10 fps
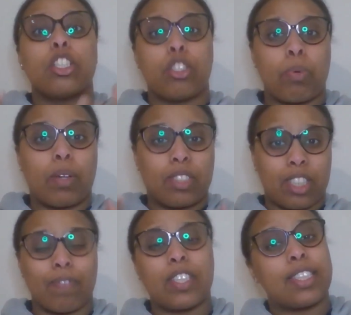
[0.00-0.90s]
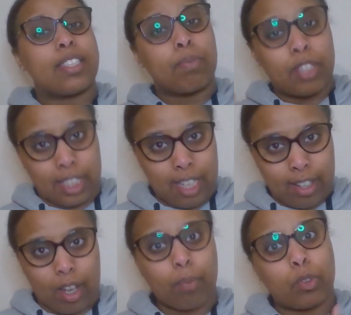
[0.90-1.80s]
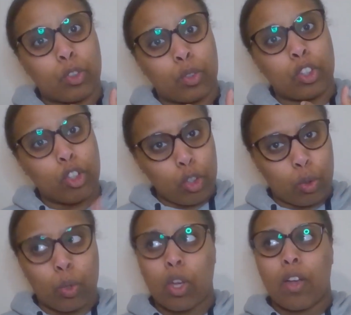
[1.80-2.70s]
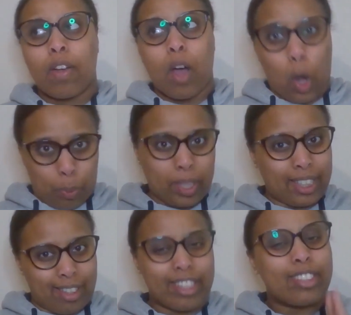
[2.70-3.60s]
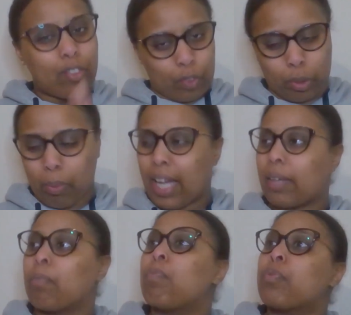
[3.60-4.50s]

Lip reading: to be able to convince him to turn up to the new opening night for the play.